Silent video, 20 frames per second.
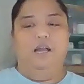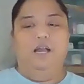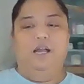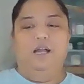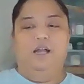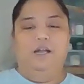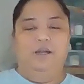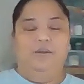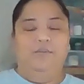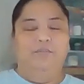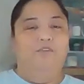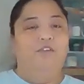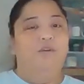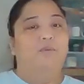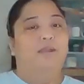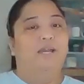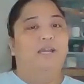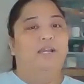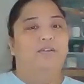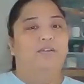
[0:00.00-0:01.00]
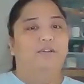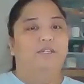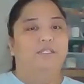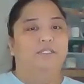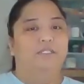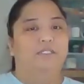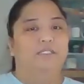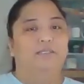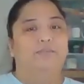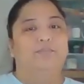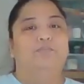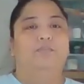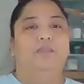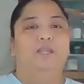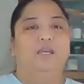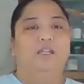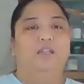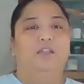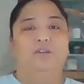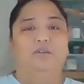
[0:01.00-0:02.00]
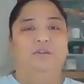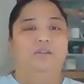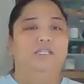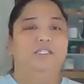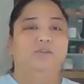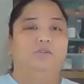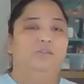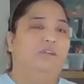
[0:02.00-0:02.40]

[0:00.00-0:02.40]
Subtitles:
For macarons, there is